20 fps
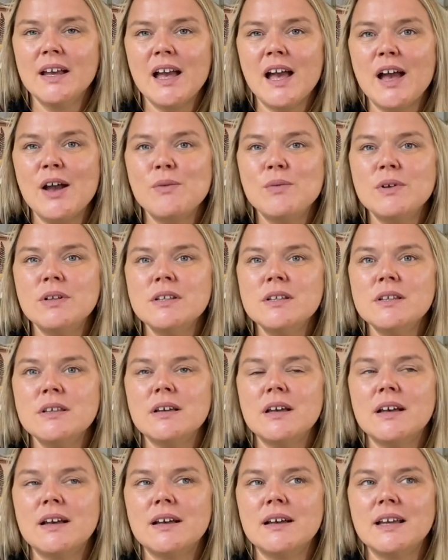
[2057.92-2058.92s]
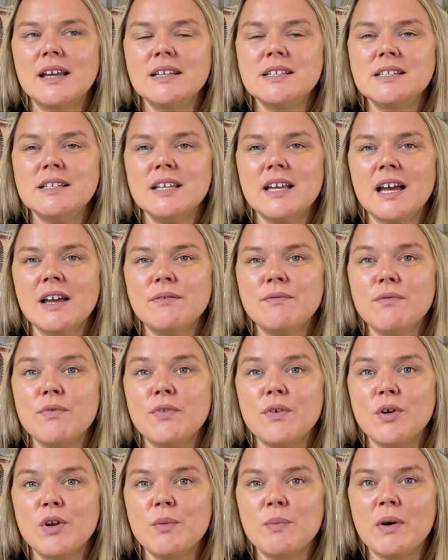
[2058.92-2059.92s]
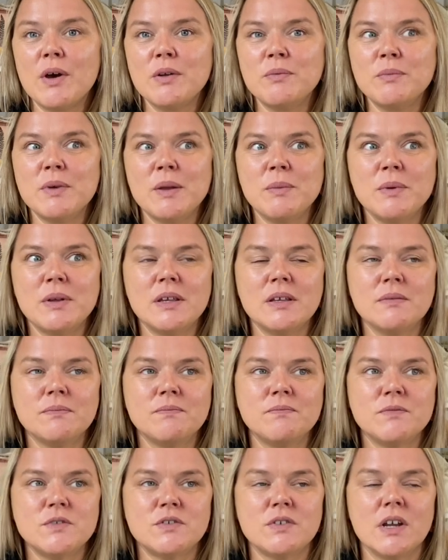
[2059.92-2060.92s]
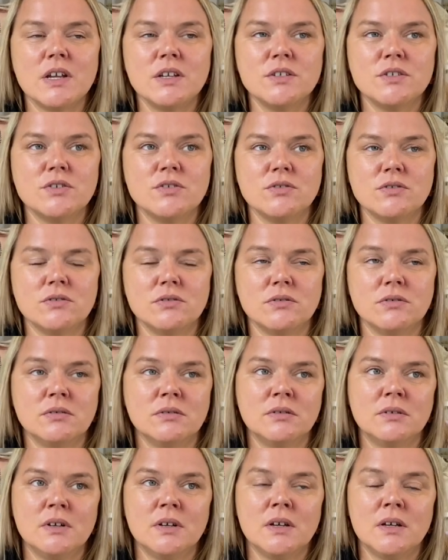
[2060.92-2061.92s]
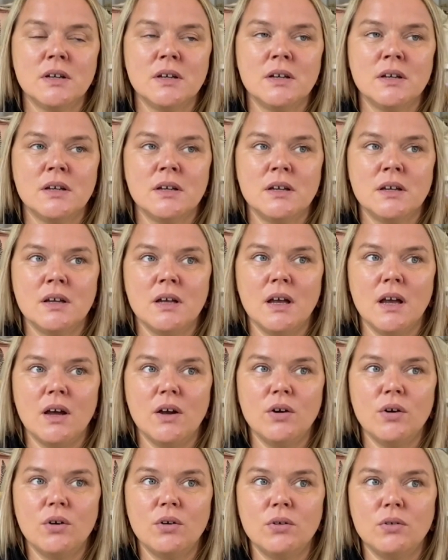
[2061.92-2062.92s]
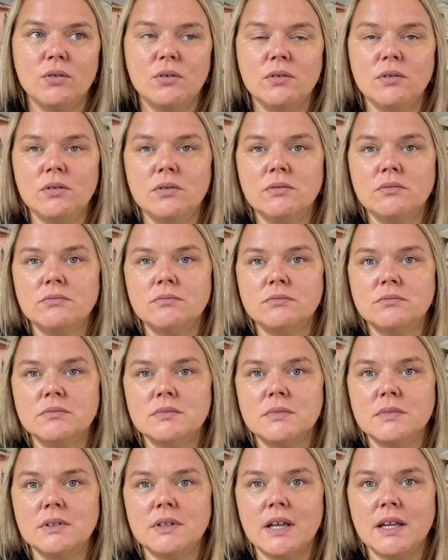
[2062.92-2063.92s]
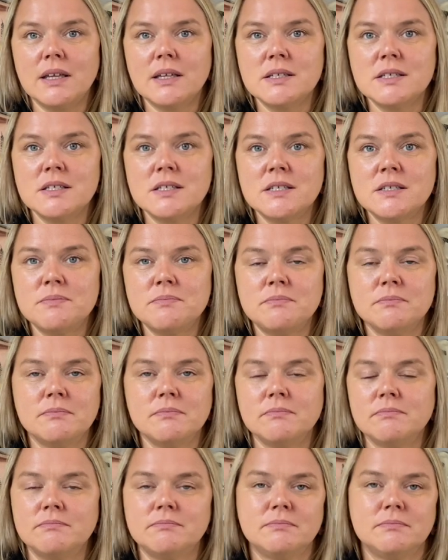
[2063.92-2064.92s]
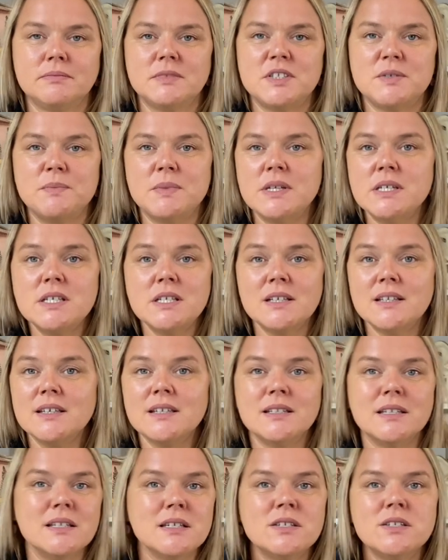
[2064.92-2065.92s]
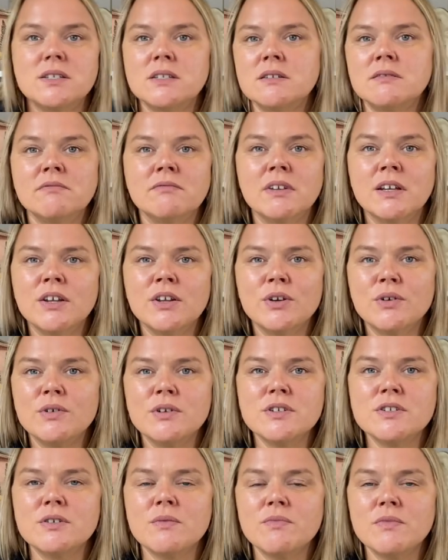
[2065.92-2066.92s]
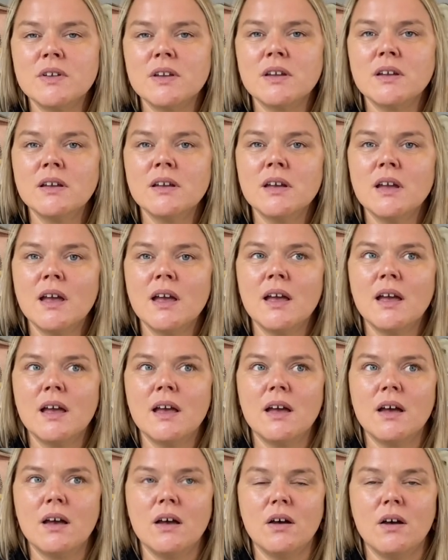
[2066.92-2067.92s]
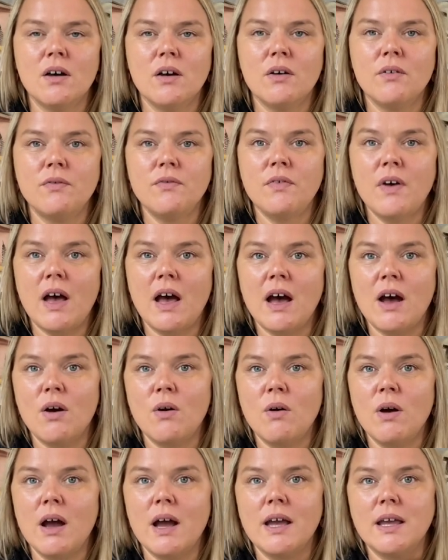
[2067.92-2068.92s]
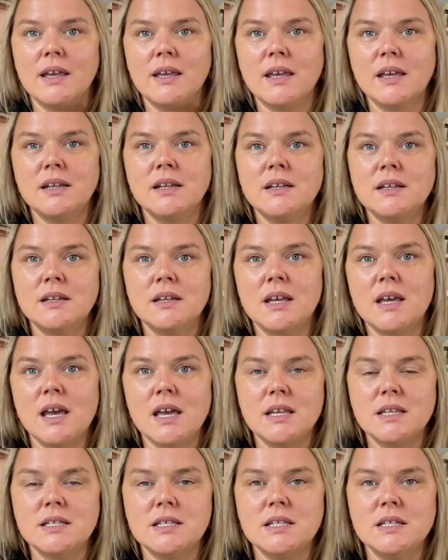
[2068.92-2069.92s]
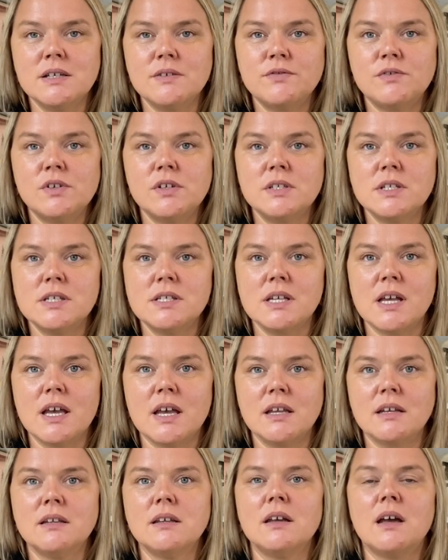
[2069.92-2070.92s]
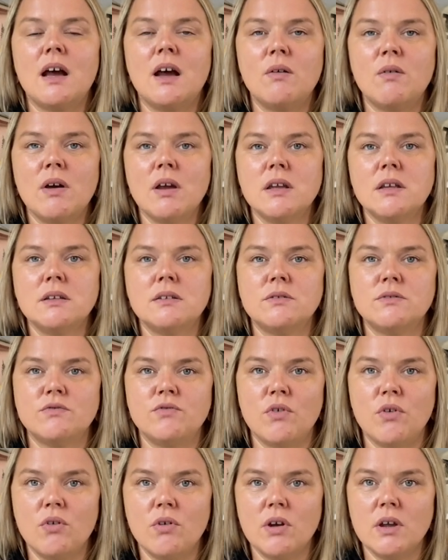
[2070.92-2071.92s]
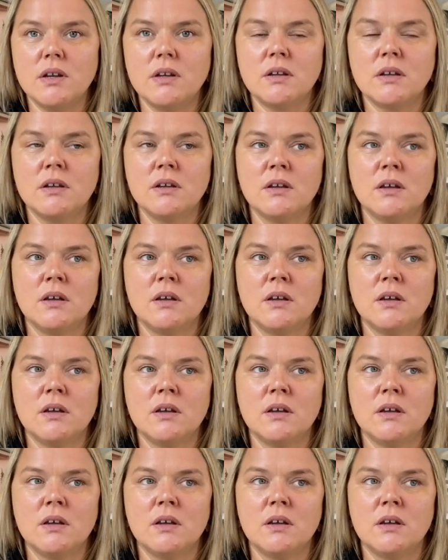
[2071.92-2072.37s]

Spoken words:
I will actually have thought about maybe trying to do a whole, like a special edition video or something of how I get an idea for a design, how I draw it,